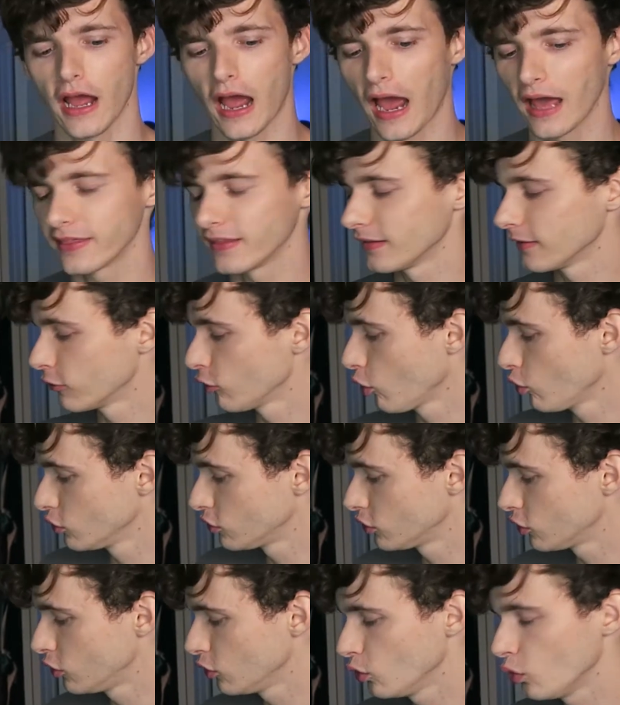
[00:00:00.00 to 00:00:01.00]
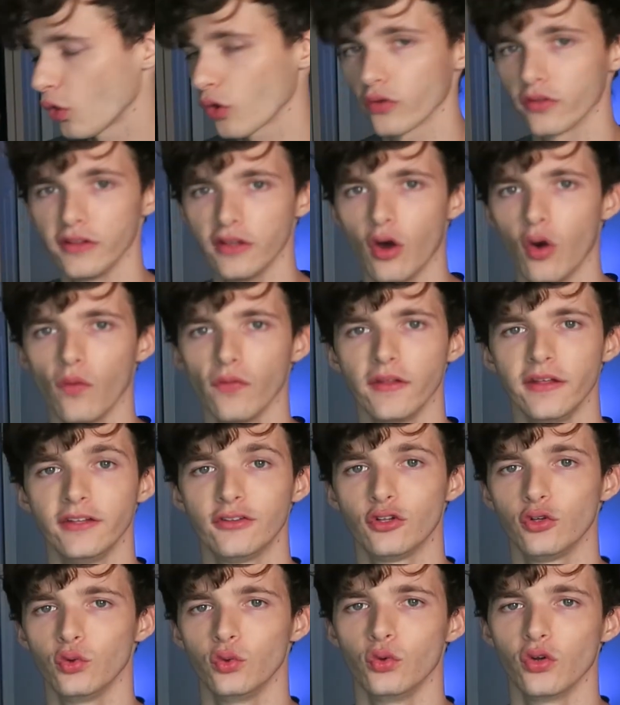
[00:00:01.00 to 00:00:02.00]
I think those two are the only
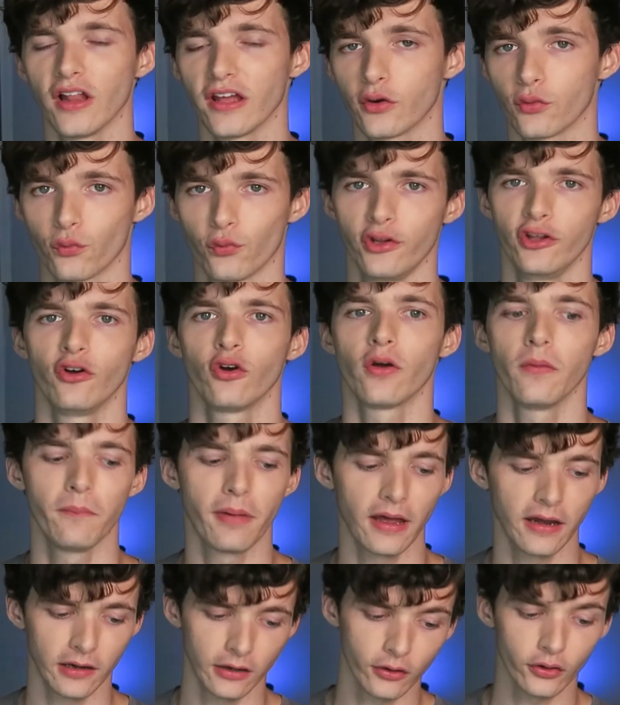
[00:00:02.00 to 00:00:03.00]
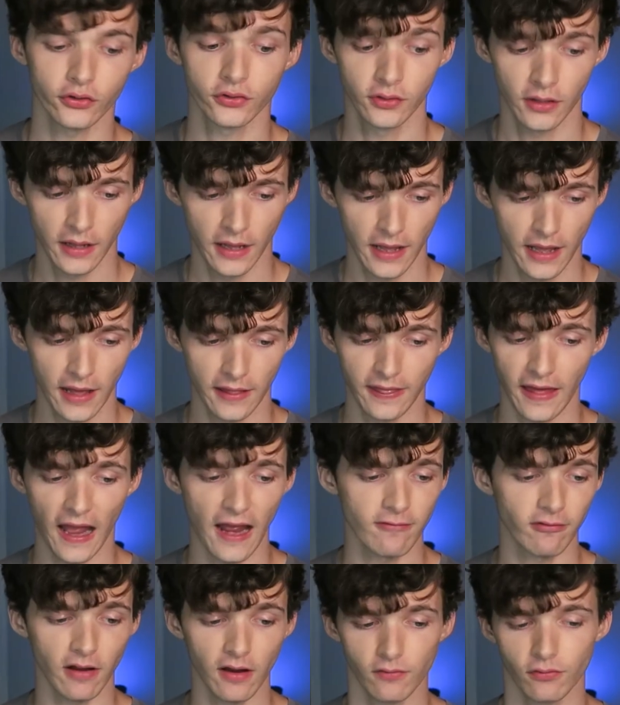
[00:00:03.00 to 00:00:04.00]
two like real competitors that
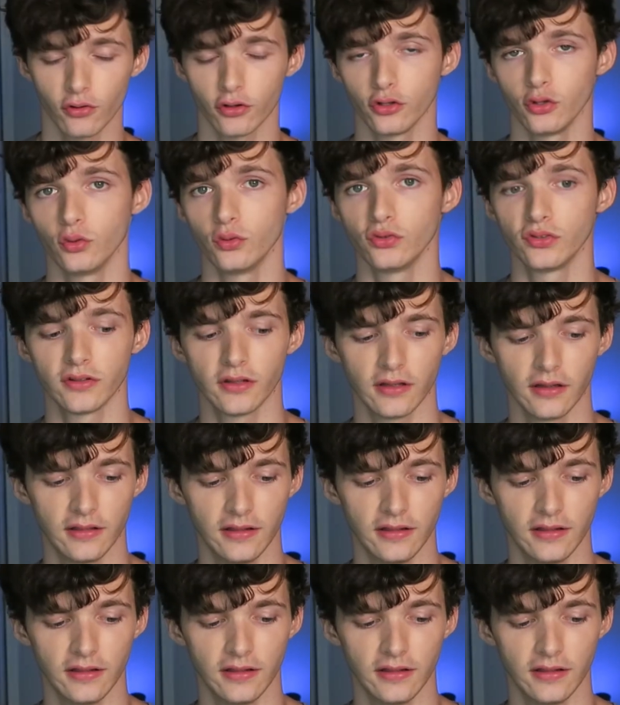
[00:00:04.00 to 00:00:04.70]
I've ever used.